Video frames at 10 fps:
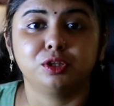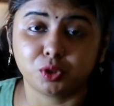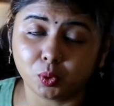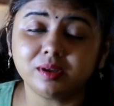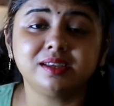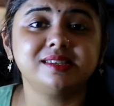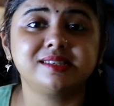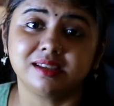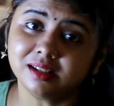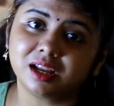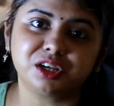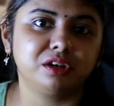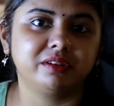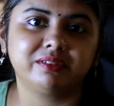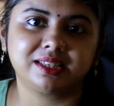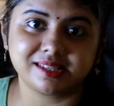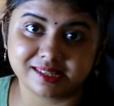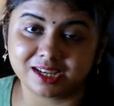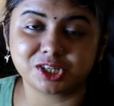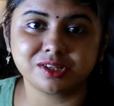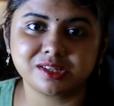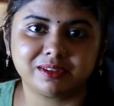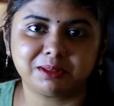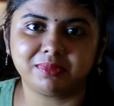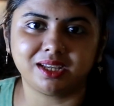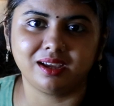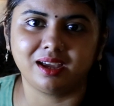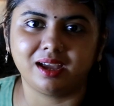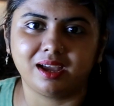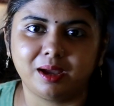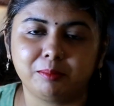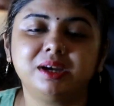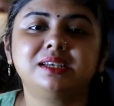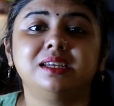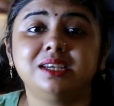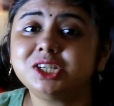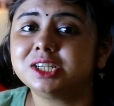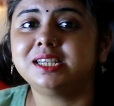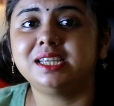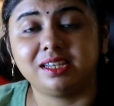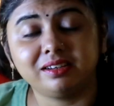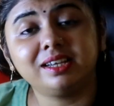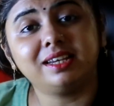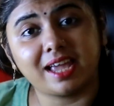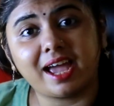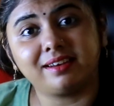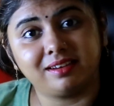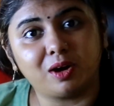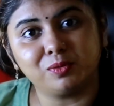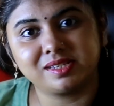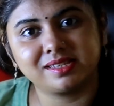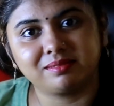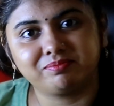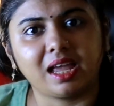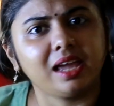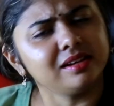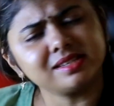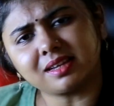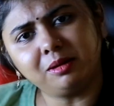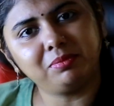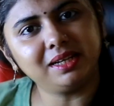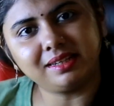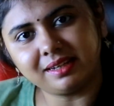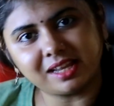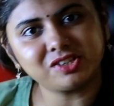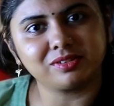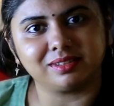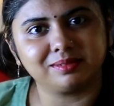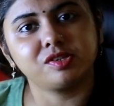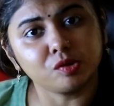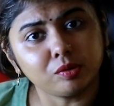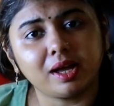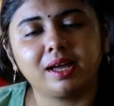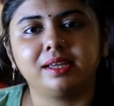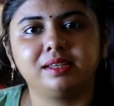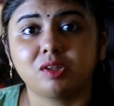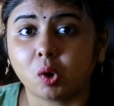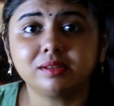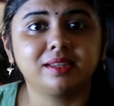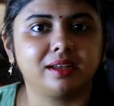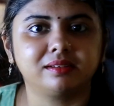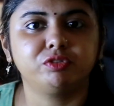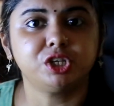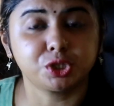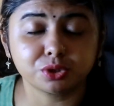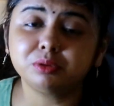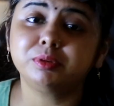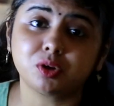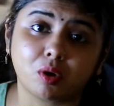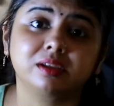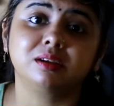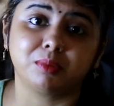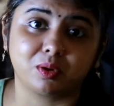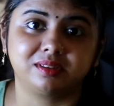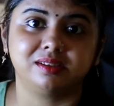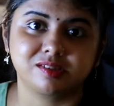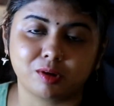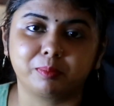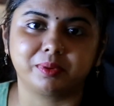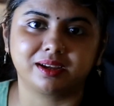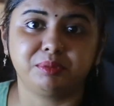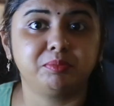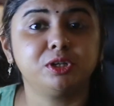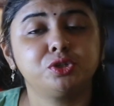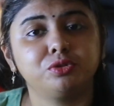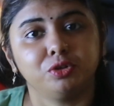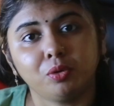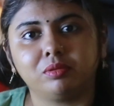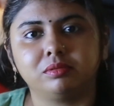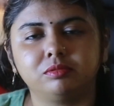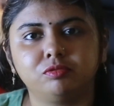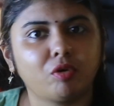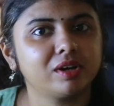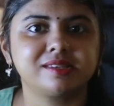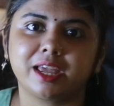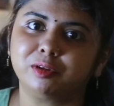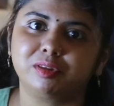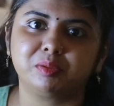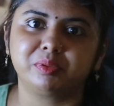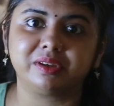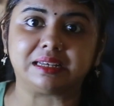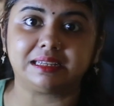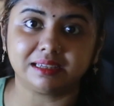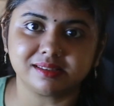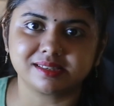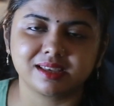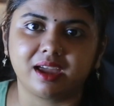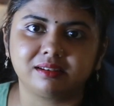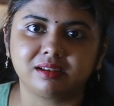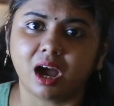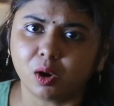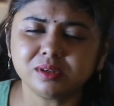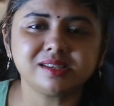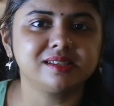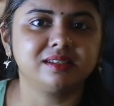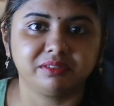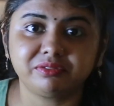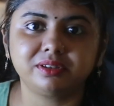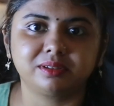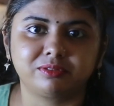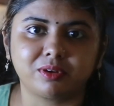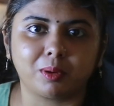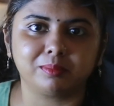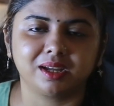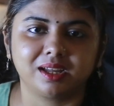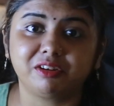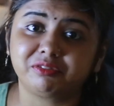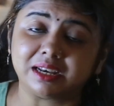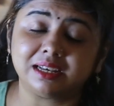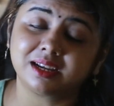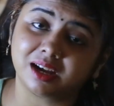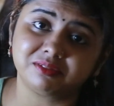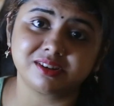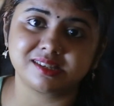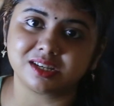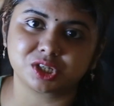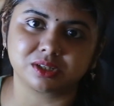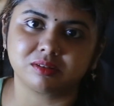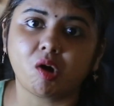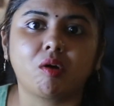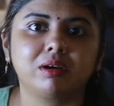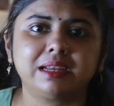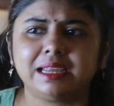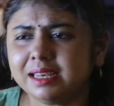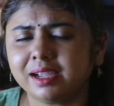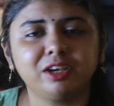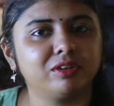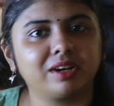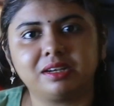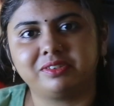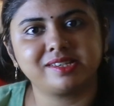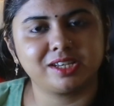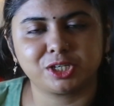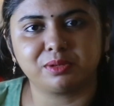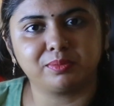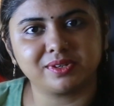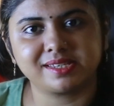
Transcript: Though he is still continuing with his sessions with me, but initially he really had doubts. And it's completely natural. So I thought that we should be talking about this topic. People should know what psychotherapy really is and how does it differ from a friendly conversation or any kind of conversation per